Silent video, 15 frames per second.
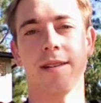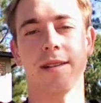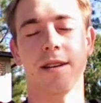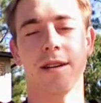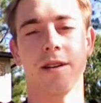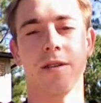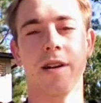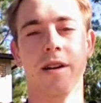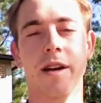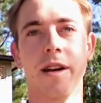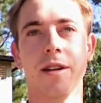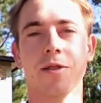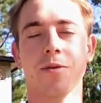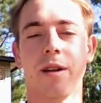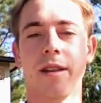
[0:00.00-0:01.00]
So
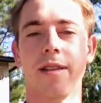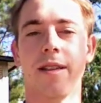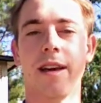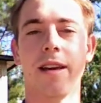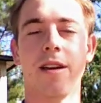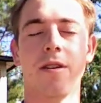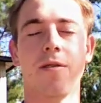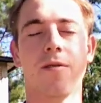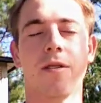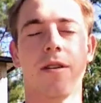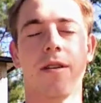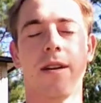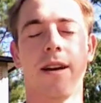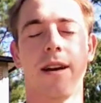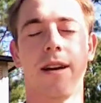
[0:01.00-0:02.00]
just want to thank you
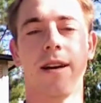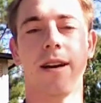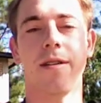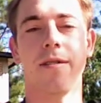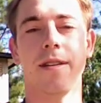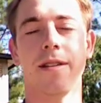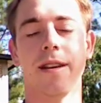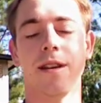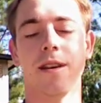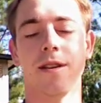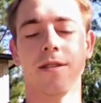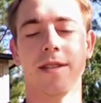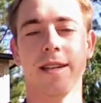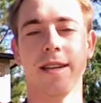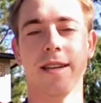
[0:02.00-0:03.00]
for everything
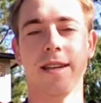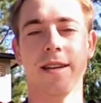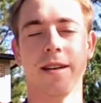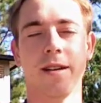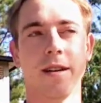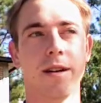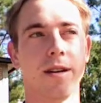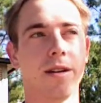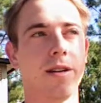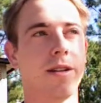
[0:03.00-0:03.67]
y'all did.